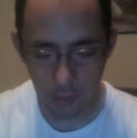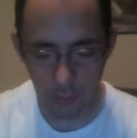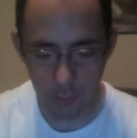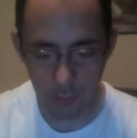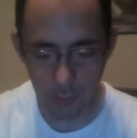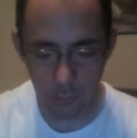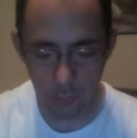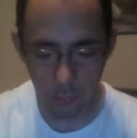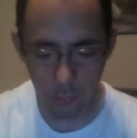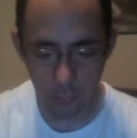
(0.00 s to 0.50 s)

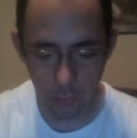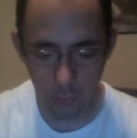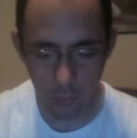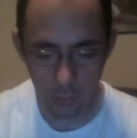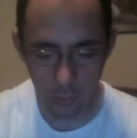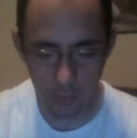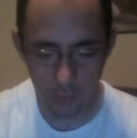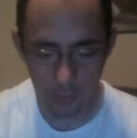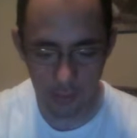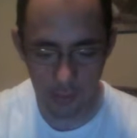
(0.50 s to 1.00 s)
week we're
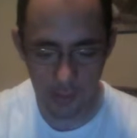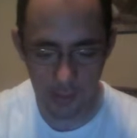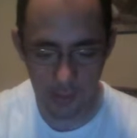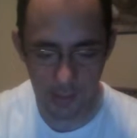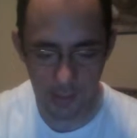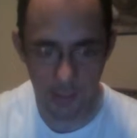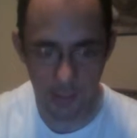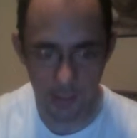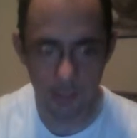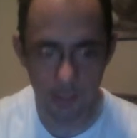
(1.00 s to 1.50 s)
going to
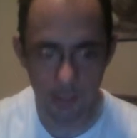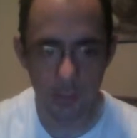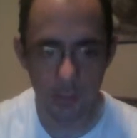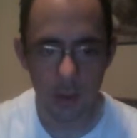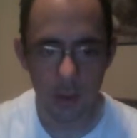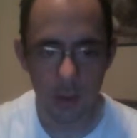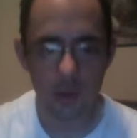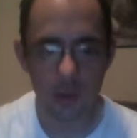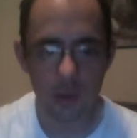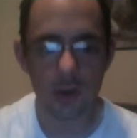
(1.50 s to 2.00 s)
see
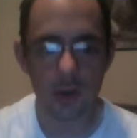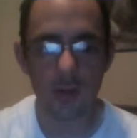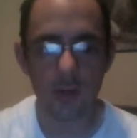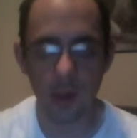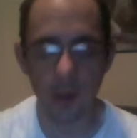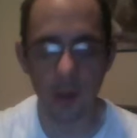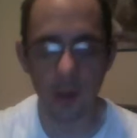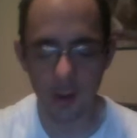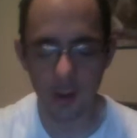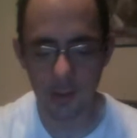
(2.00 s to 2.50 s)
Jeff
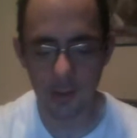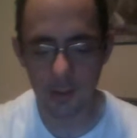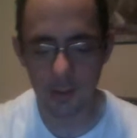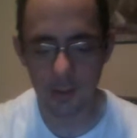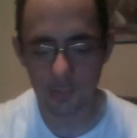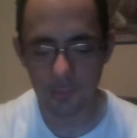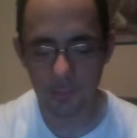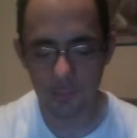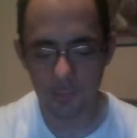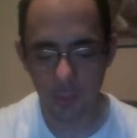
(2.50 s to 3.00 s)

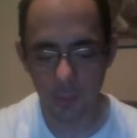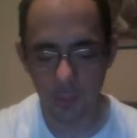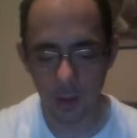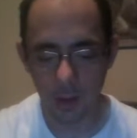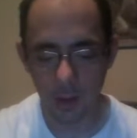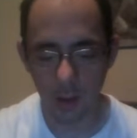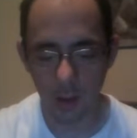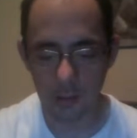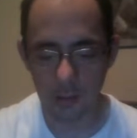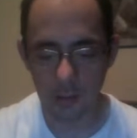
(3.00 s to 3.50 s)
Hardy,
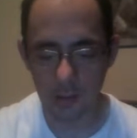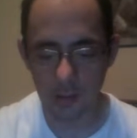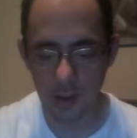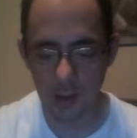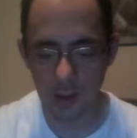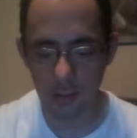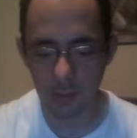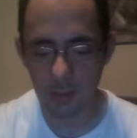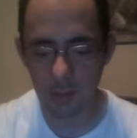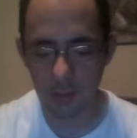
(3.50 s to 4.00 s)
Austin
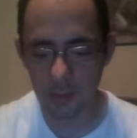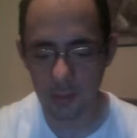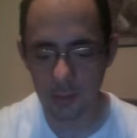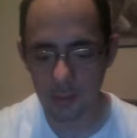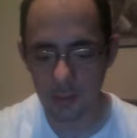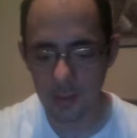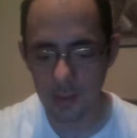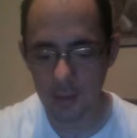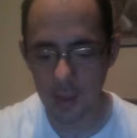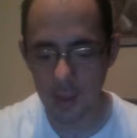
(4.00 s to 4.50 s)

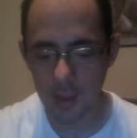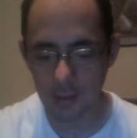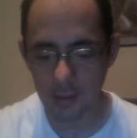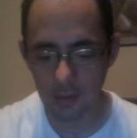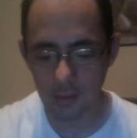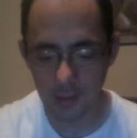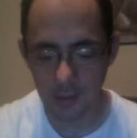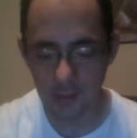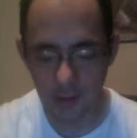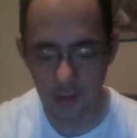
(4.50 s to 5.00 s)
Aries,
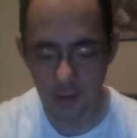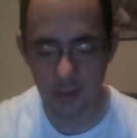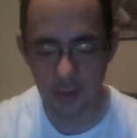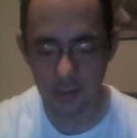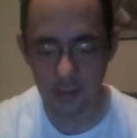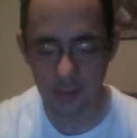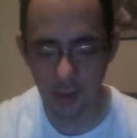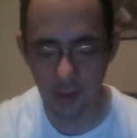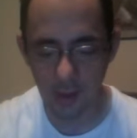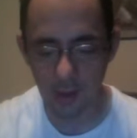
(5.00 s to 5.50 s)
Kaz, and AJ
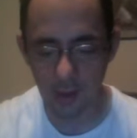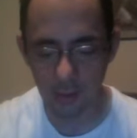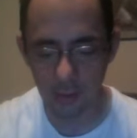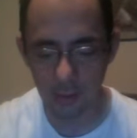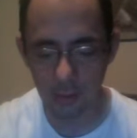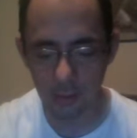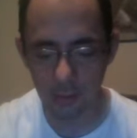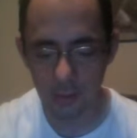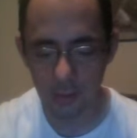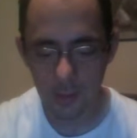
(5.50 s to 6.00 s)

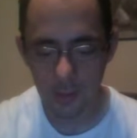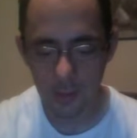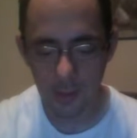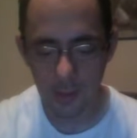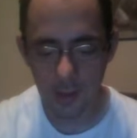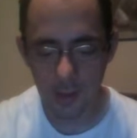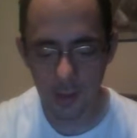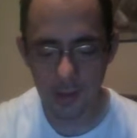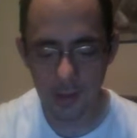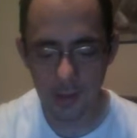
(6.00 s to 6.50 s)
Styles
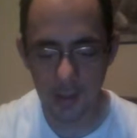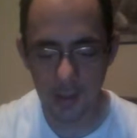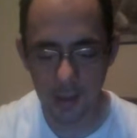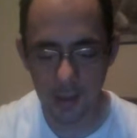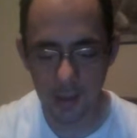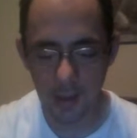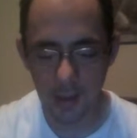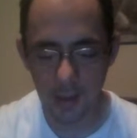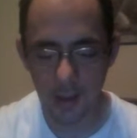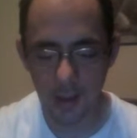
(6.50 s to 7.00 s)
in
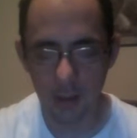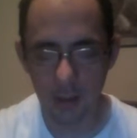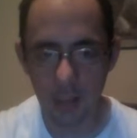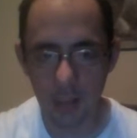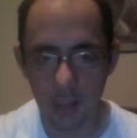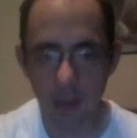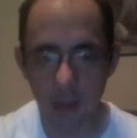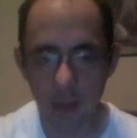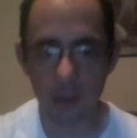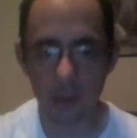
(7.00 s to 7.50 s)
a
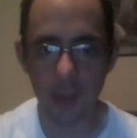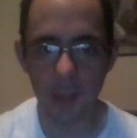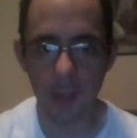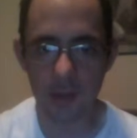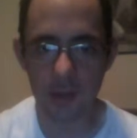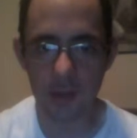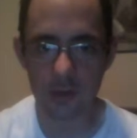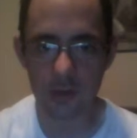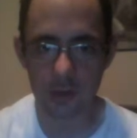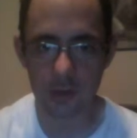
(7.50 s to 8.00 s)
ladder
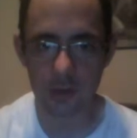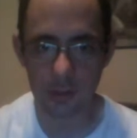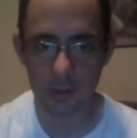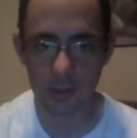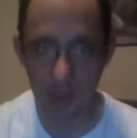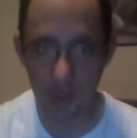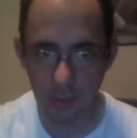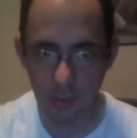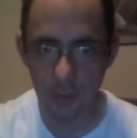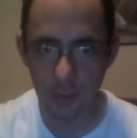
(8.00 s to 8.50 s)
match
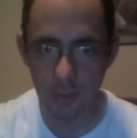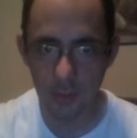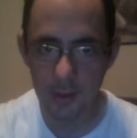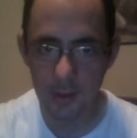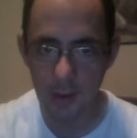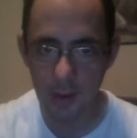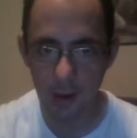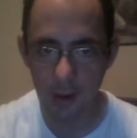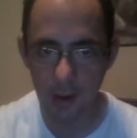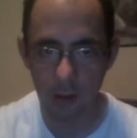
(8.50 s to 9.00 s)
next
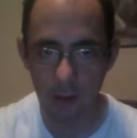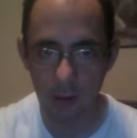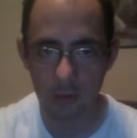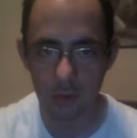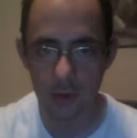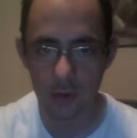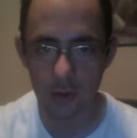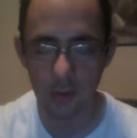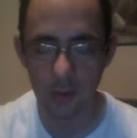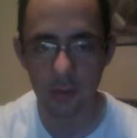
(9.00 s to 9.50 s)
week at
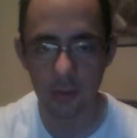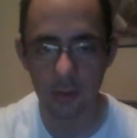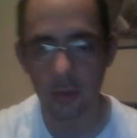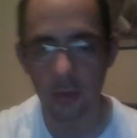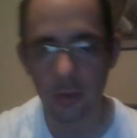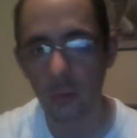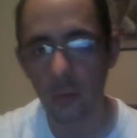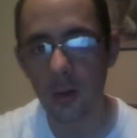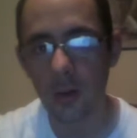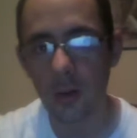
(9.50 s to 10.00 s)
Hardcore Justice,
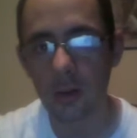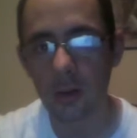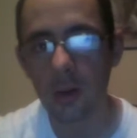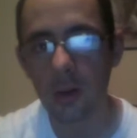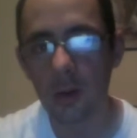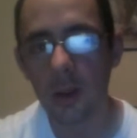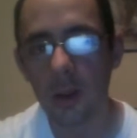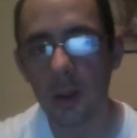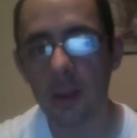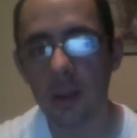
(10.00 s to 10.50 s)
the
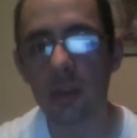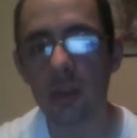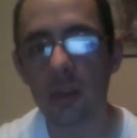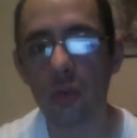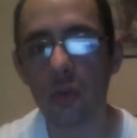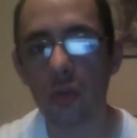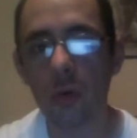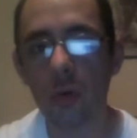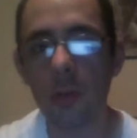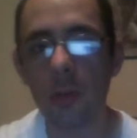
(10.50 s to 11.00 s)
winner gets
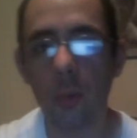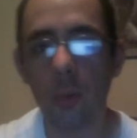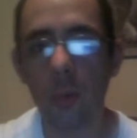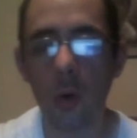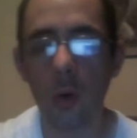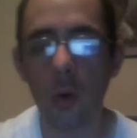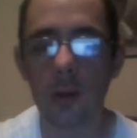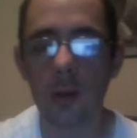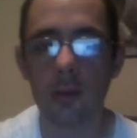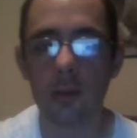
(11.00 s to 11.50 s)
20
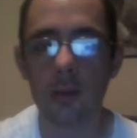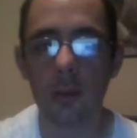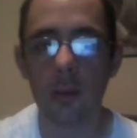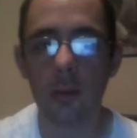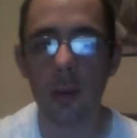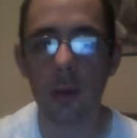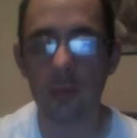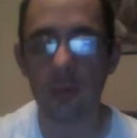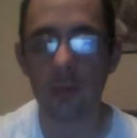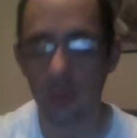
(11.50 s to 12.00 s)
points in the
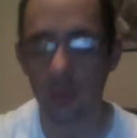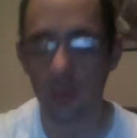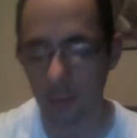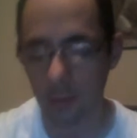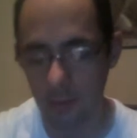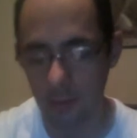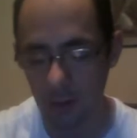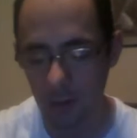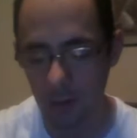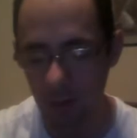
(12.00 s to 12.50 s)
Bound for Glory
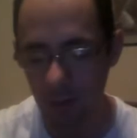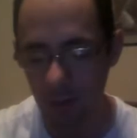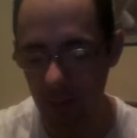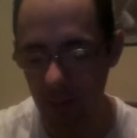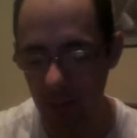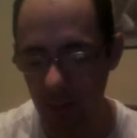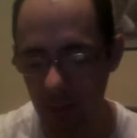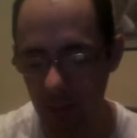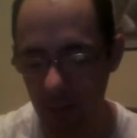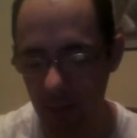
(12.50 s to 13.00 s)

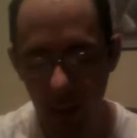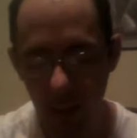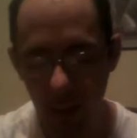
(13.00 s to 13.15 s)
series.